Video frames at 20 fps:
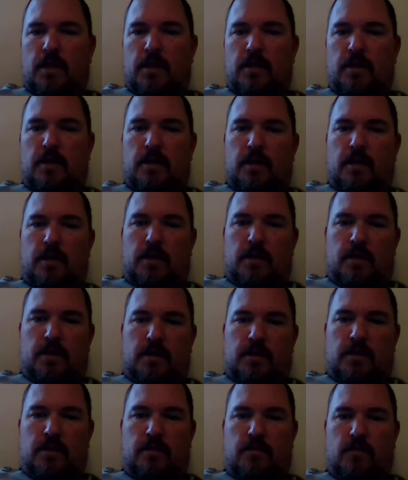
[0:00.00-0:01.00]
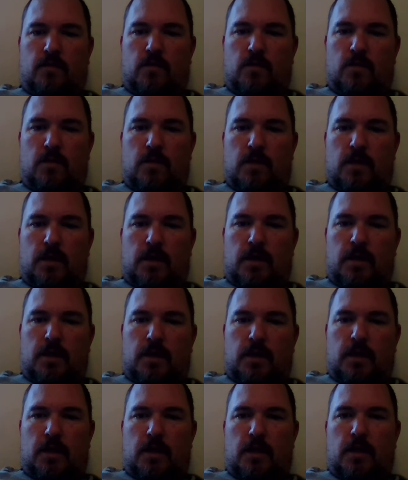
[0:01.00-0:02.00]
the Civil War.
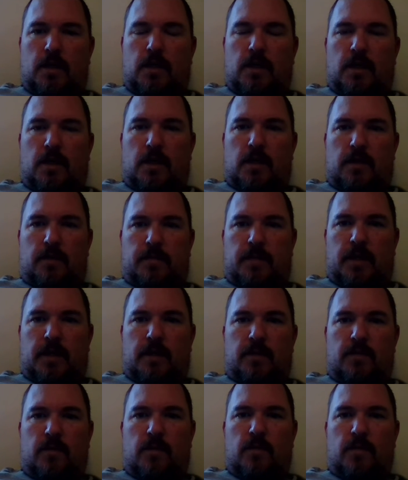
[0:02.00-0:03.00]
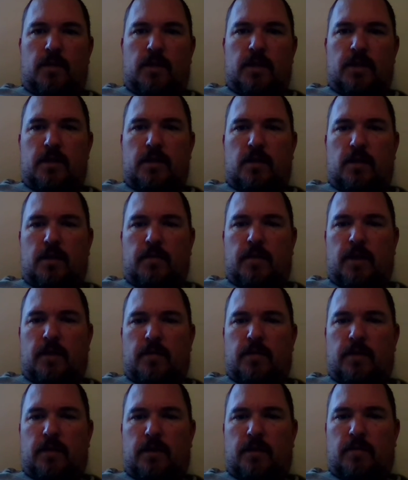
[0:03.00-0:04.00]
The other one we're going to talk about
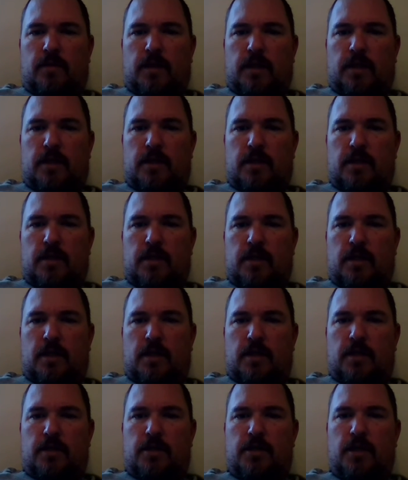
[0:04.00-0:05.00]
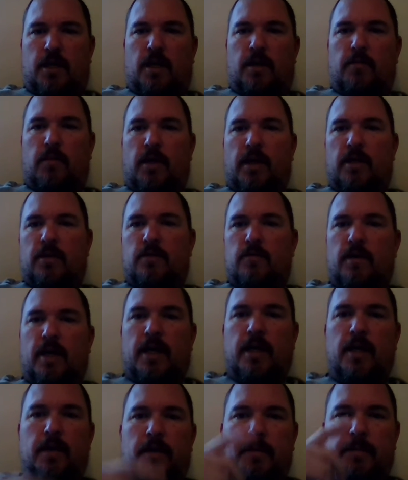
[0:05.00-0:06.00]
really quick is John Brown's
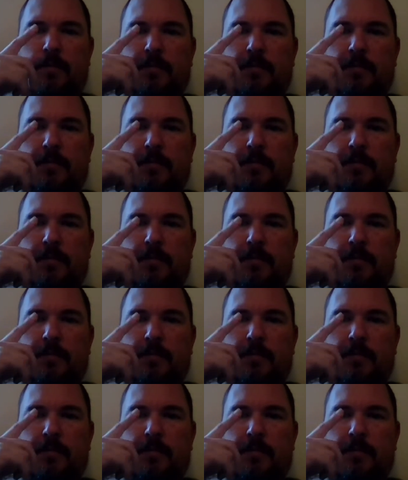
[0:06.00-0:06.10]
raid.